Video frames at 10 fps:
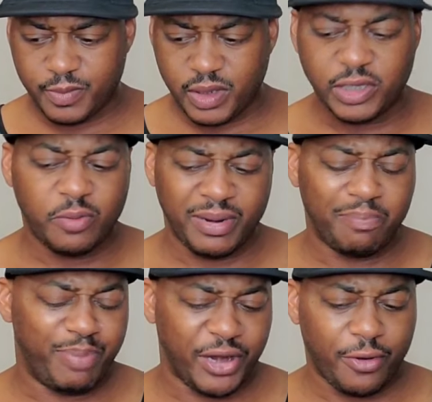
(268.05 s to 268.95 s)
A little bit
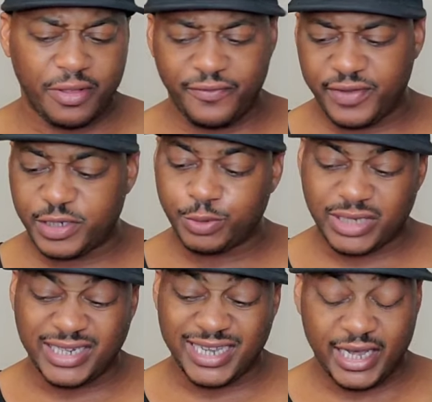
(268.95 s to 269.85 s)
of bitter on the finish,
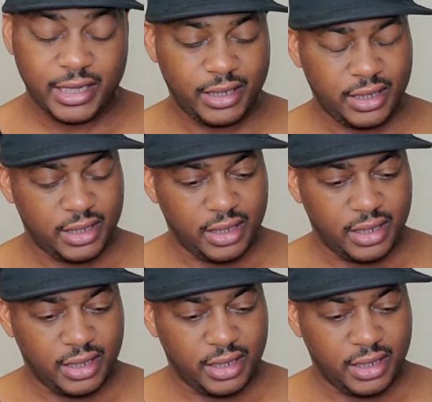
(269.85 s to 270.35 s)
which I dig.